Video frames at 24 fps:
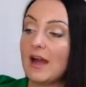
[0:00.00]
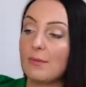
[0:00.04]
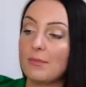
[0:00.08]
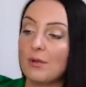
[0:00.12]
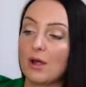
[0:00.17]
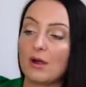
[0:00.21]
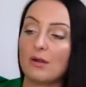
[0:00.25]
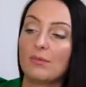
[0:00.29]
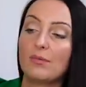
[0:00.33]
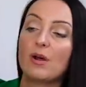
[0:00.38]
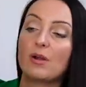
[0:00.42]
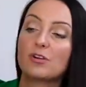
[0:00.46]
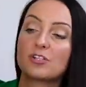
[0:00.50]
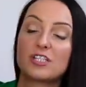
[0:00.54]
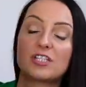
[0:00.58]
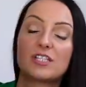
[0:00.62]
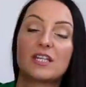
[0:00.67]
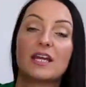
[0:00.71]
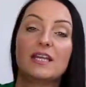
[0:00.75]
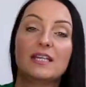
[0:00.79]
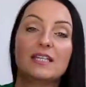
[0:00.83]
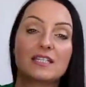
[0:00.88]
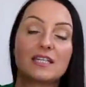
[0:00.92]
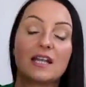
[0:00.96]
I'm not, I'm not just
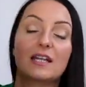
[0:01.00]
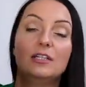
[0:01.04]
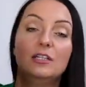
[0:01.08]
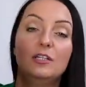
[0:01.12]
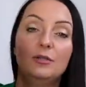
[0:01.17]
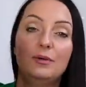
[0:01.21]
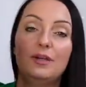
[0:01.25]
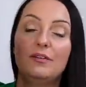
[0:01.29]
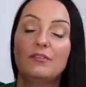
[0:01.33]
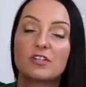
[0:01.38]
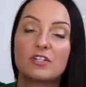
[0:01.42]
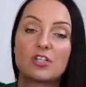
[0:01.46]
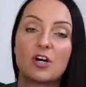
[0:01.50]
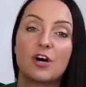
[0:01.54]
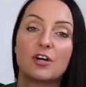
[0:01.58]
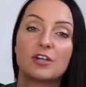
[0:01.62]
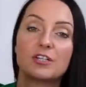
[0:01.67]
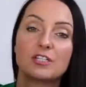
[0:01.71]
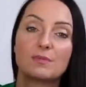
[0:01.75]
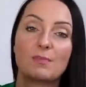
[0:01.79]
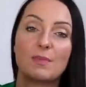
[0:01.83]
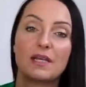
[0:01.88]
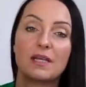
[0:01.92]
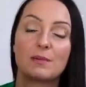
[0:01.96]
saying it's like Louis
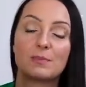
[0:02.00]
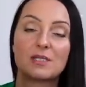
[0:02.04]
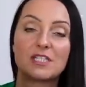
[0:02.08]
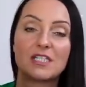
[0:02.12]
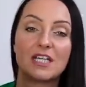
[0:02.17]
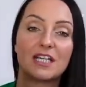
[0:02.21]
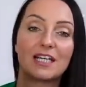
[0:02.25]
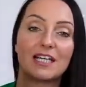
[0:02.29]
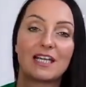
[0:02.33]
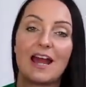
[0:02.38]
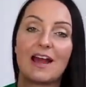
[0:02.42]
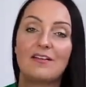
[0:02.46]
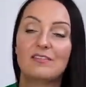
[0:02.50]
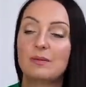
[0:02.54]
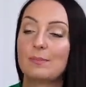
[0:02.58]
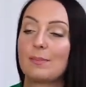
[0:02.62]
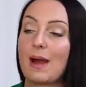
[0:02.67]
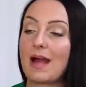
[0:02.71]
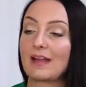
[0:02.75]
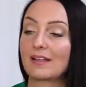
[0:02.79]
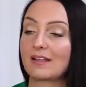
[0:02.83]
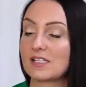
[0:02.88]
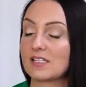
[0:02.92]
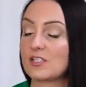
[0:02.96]
Vuitton's made a particularly heavy
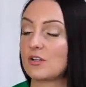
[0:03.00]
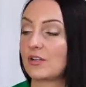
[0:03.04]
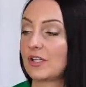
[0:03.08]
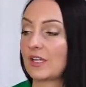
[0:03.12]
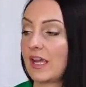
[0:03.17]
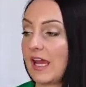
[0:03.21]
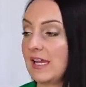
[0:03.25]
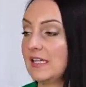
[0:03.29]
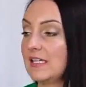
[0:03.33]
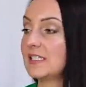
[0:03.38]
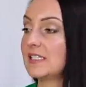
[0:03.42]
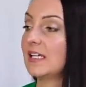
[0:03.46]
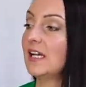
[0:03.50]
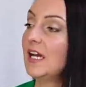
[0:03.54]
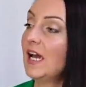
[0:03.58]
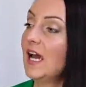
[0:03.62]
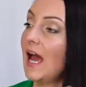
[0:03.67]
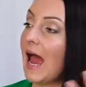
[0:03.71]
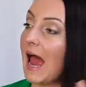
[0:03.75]
bag, that's not the case.